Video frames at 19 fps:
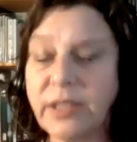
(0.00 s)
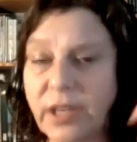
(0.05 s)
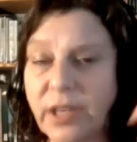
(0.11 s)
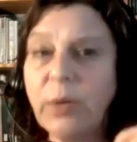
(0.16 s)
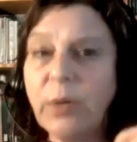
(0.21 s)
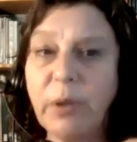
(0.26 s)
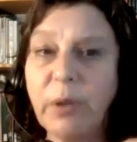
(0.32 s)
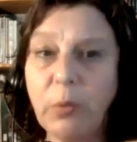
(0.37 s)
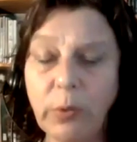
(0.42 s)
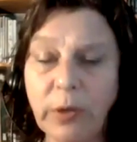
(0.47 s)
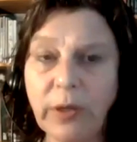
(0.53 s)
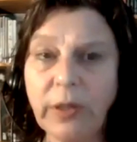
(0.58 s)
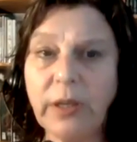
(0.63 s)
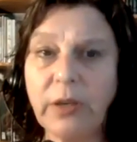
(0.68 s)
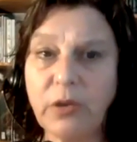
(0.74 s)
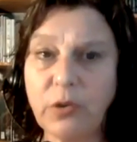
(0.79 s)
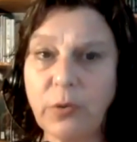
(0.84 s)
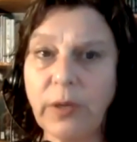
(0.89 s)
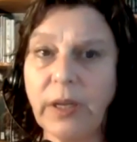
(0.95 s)
going to be
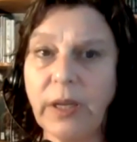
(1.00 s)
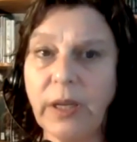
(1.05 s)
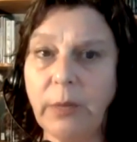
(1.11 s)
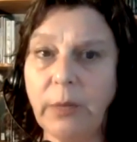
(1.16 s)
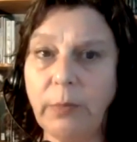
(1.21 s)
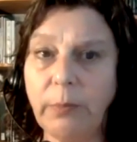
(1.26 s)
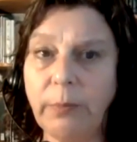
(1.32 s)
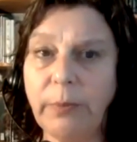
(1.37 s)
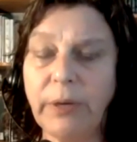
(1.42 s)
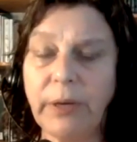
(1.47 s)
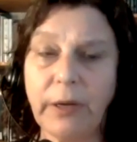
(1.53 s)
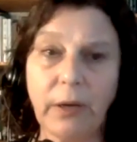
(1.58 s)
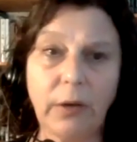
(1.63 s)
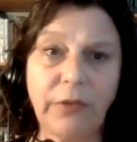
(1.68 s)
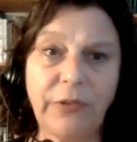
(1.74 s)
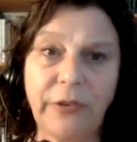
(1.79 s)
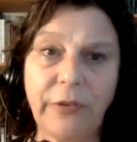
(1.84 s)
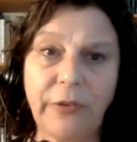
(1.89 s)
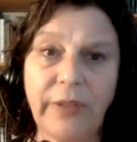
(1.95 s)
really tricky, but I
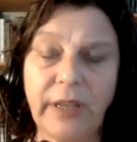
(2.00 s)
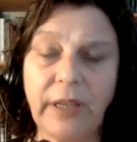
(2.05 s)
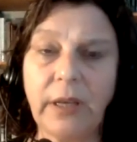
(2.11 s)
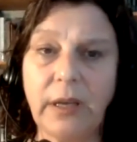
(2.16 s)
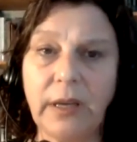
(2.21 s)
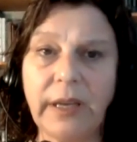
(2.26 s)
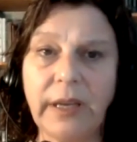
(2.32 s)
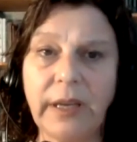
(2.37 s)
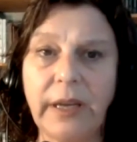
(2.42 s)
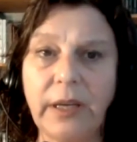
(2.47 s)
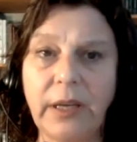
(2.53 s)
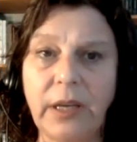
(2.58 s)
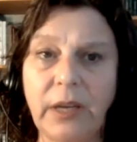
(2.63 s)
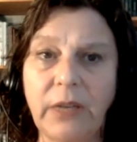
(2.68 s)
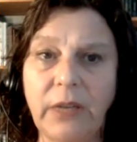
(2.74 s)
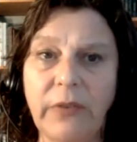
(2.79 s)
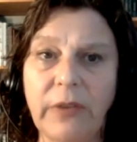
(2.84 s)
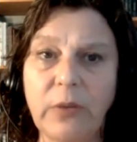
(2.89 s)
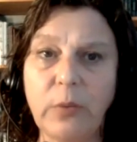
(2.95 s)
also think, again,
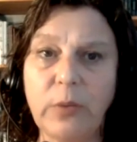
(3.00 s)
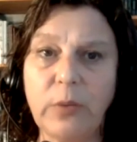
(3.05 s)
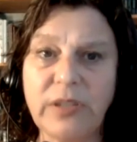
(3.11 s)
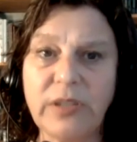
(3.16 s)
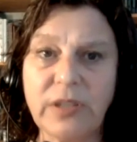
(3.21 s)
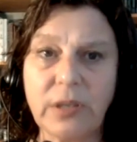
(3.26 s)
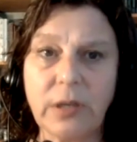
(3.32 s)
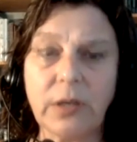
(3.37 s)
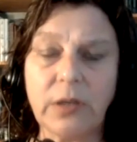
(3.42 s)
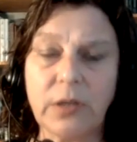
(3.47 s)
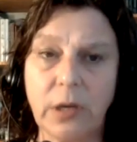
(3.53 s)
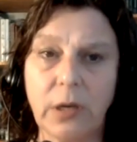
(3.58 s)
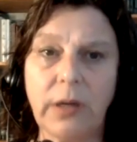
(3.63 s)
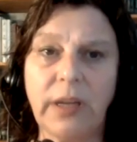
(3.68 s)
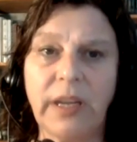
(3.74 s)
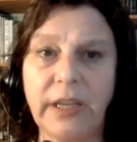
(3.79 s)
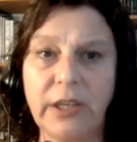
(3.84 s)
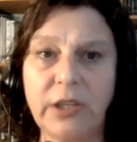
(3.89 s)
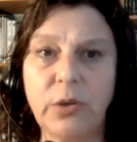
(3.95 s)
if it, we start
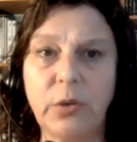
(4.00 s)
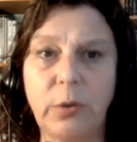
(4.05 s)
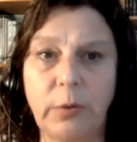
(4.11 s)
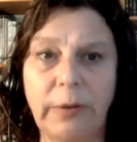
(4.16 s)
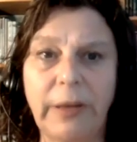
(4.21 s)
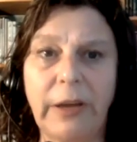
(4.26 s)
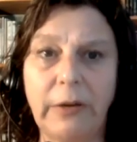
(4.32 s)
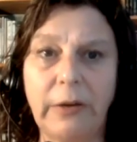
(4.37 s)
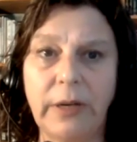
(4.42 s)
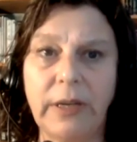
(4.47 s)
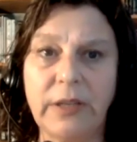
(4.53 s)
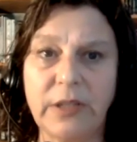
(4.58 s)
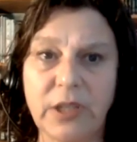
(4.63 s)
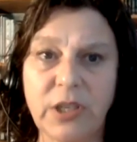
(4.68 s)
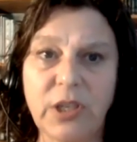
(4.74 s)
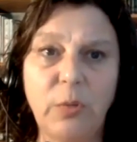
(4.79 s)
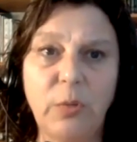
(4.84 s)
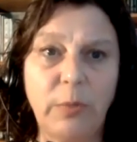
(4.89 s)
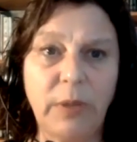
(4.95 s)
talking to
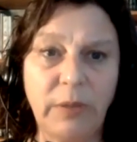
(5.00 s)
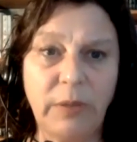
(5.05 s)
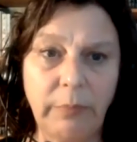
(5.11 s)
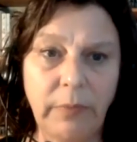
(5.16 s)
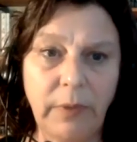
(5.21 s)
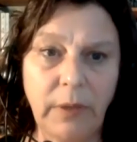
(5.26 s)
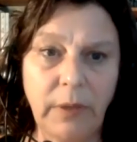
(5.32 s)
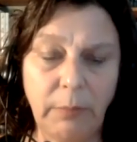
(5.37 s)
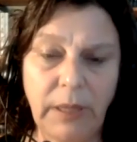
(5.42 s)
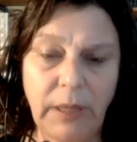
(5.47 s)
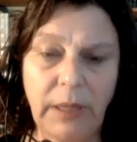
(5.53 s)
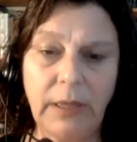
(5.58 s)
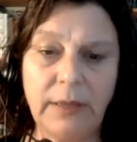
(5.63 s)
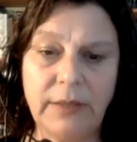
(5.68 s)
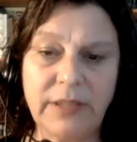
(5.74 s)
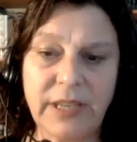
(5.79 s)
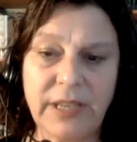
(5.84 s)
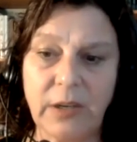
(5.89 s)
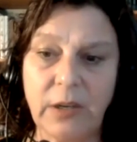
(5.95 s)
as human
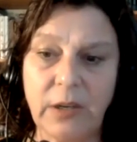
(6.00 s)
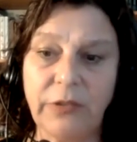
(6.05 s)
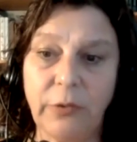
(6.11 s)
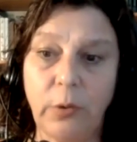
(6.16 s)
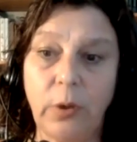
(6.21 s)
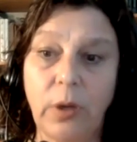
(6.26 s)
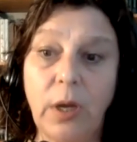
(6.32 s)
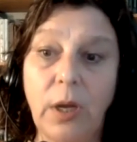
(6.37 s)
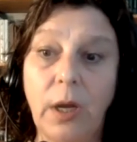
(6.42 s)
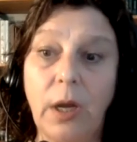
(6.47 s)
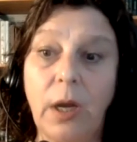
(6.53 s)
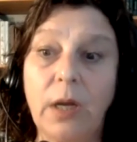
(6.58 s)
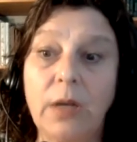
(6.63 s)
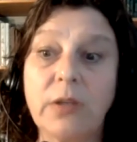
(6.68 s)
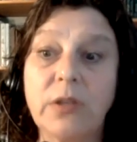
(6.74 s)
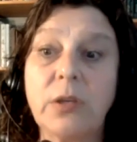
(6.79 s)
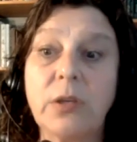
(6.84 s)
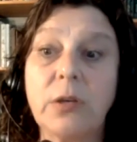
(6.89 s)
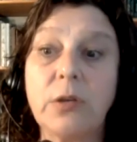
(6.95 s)
beings, and also
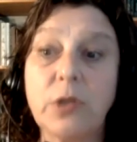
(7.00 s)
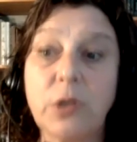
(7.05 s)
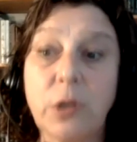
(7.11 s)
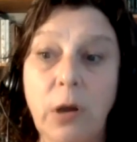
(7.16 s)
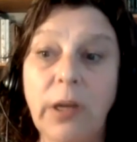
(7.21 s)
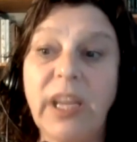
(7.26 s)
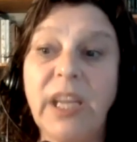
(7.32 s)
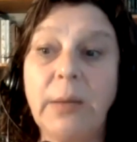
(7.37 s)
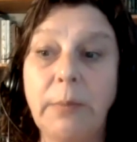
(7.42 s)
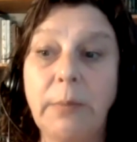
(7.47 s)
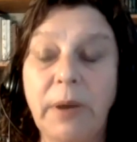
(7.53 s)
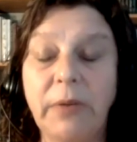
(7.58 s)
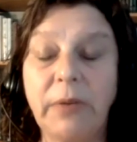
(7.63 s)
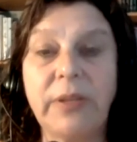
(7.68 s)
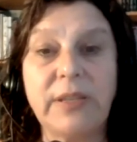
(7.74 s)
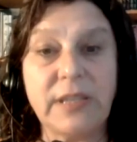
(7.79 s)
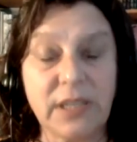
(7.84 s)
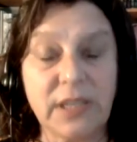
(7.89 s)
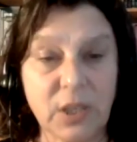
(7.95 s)
start talking about
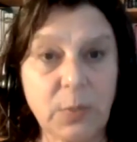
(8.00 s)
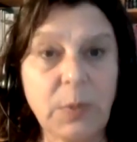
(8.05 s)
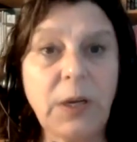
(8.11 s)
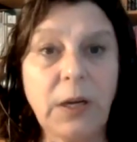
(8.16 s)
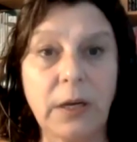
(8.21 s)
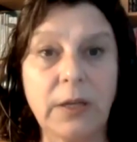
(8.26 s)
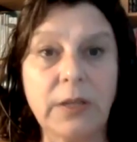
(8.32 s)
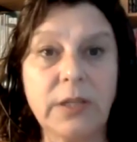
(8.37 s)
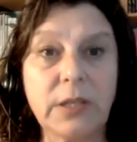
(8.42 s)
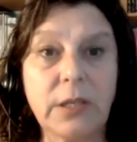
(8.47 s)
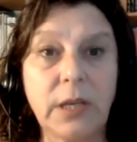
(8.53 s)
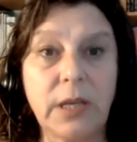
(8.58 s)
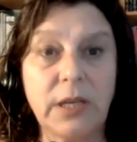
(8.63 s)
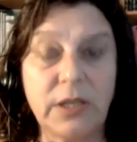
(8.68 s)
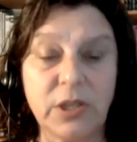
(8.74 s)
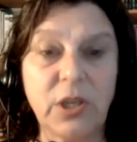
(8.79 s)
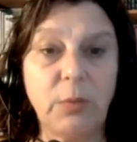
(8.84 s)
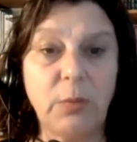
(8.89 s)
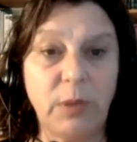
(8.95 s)
this experience
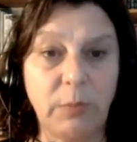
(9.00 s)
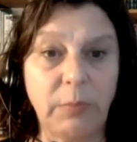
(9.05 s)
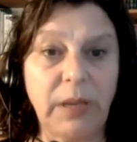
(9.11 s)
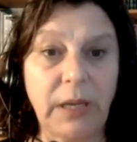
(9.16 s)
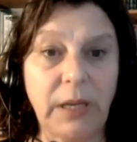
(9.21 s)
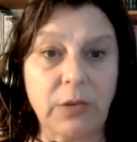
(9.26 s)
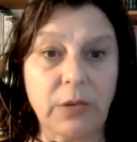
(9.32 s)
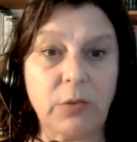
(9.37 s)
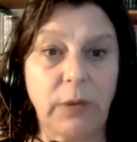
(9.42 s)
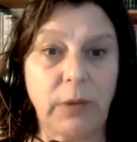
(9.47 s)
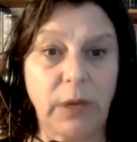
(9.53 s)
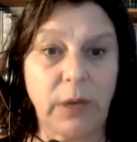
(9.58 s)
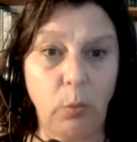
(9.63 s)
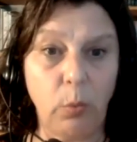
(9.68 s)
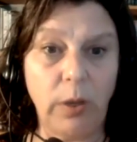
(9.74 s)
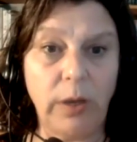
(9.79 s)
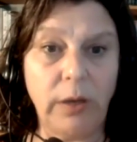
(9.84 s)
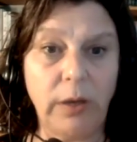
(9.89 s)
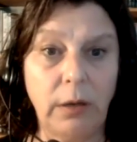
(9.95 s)
as human beings, like,
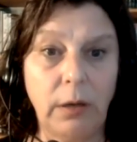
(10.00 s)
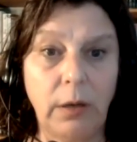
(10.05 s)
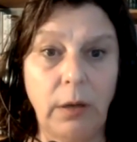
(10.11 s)
what,